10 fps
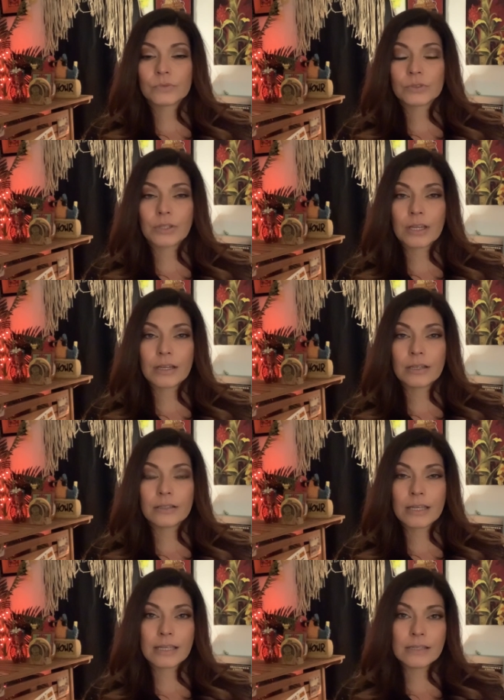so yeah,
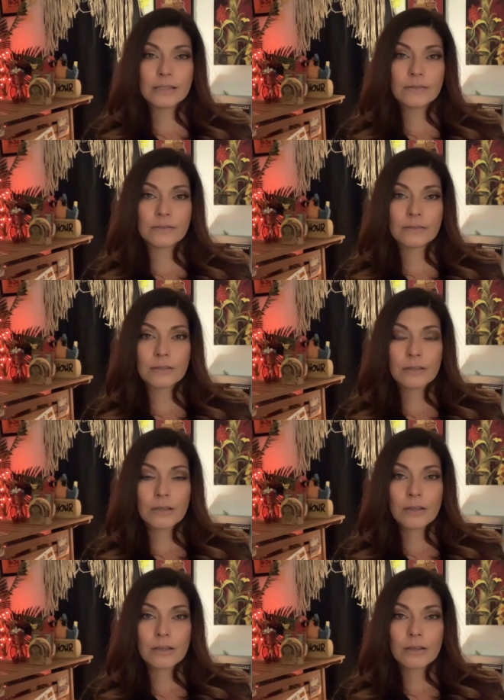I guess
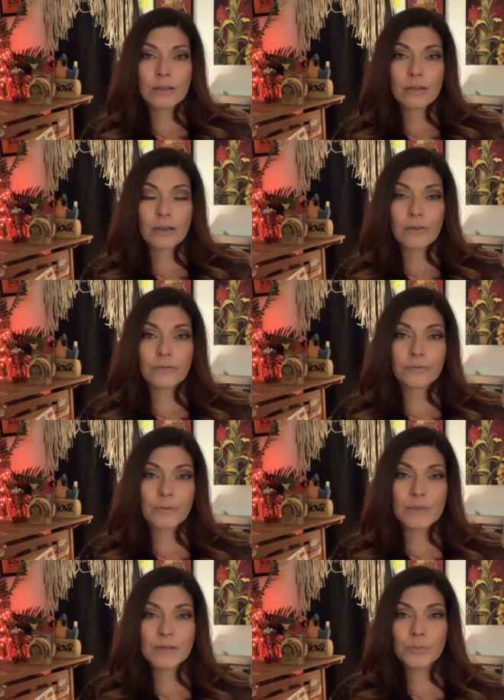
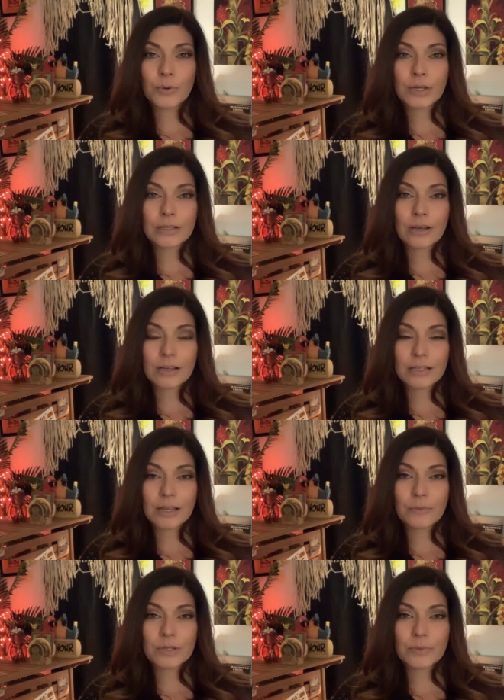from this point on,
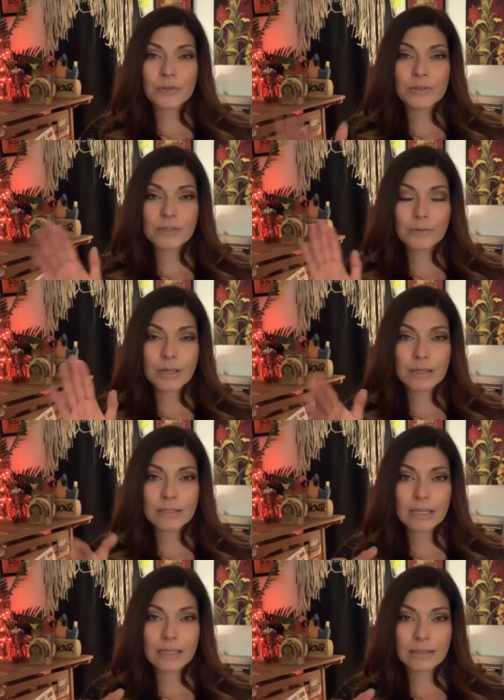I'm gonna put this on my
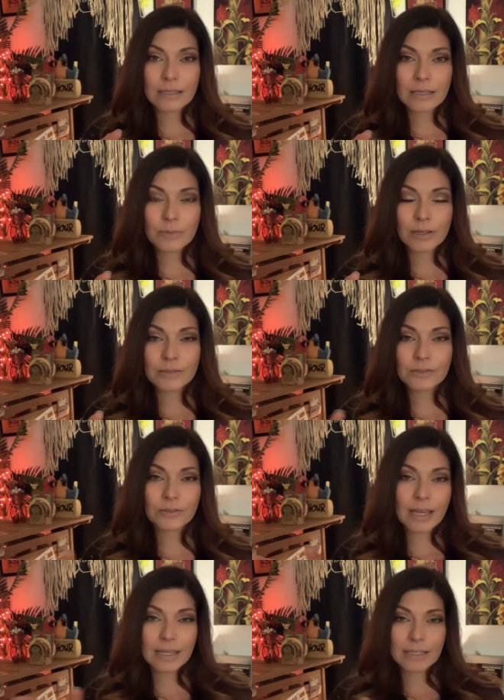daily, but I'll still
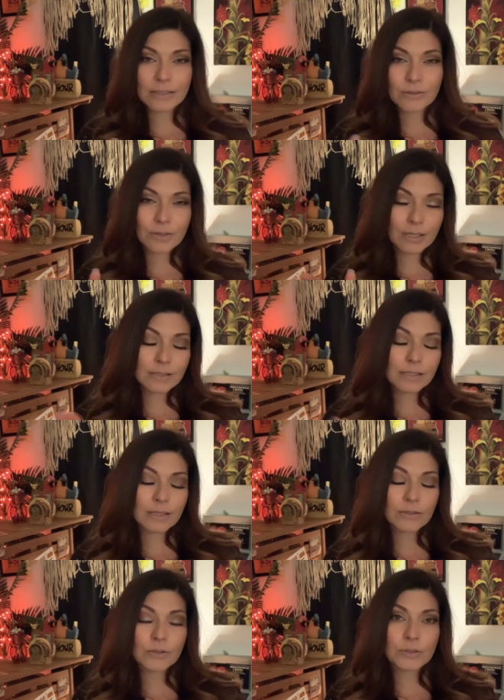add it so you guys see
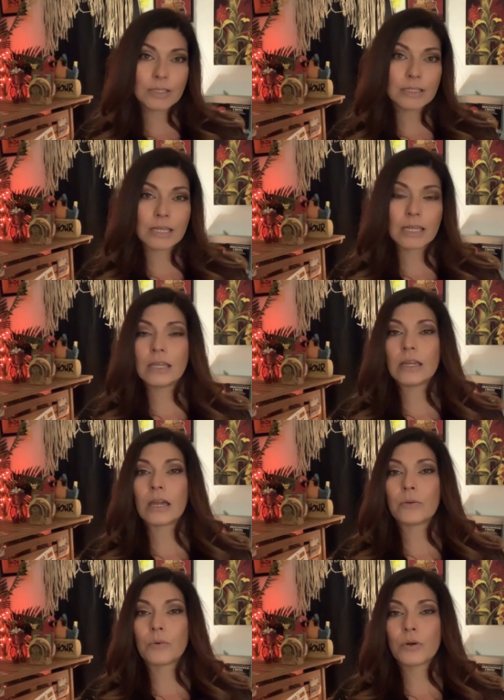it. So today
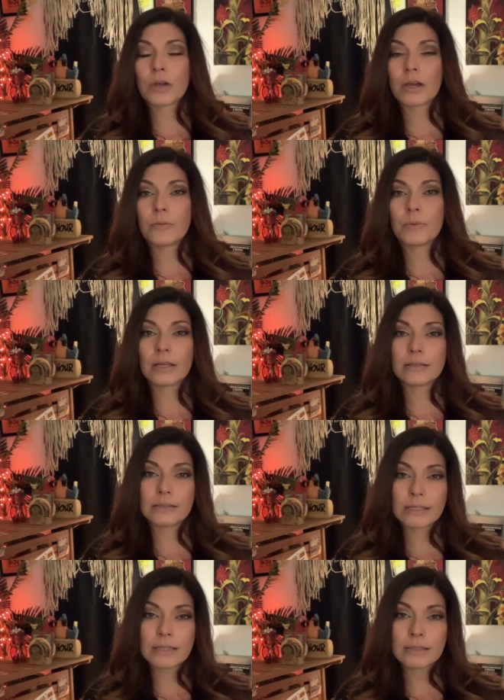I woke up at
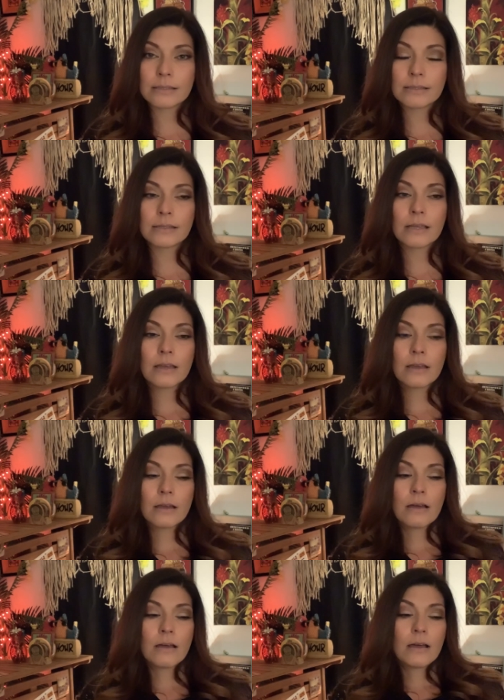six
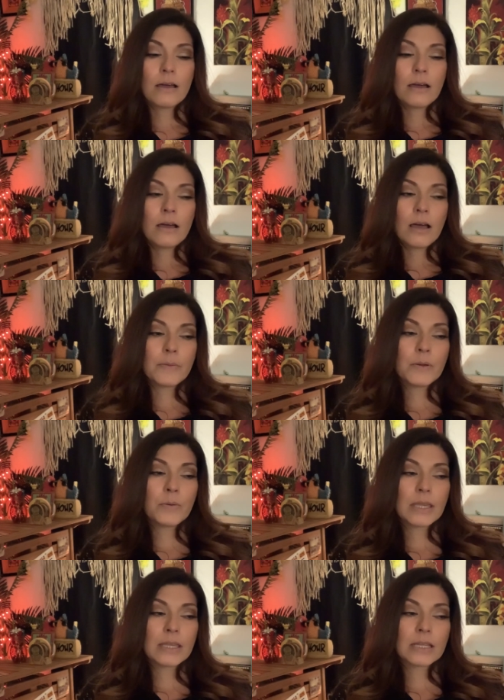I've been
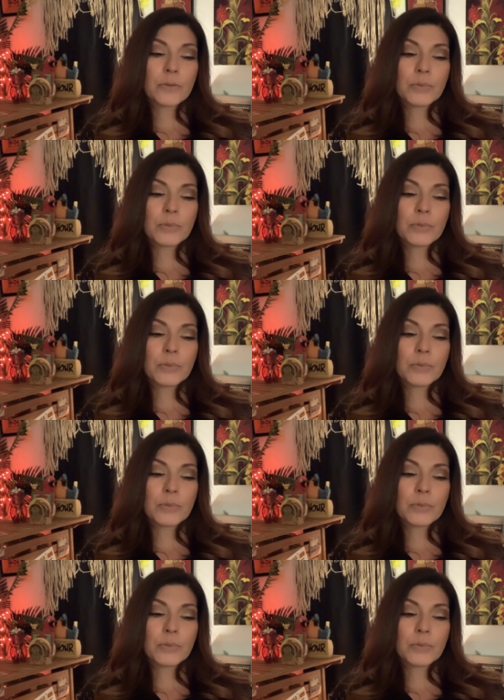waking up